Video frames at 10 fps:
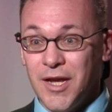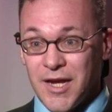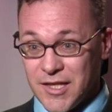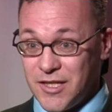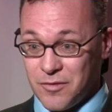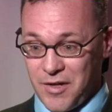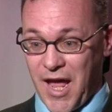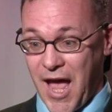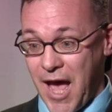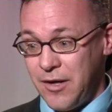It's either an
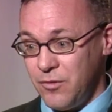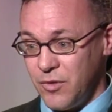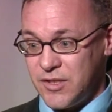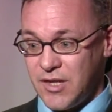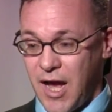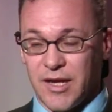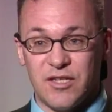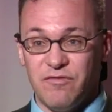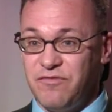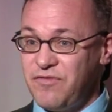add or it's not. It's
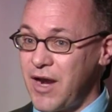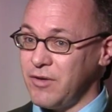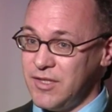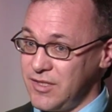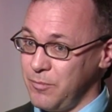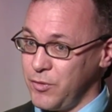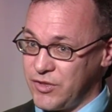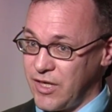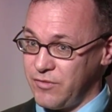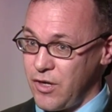a very simple
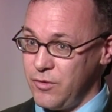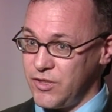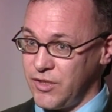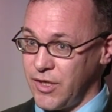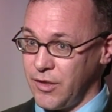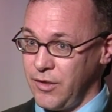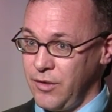set of codes in there.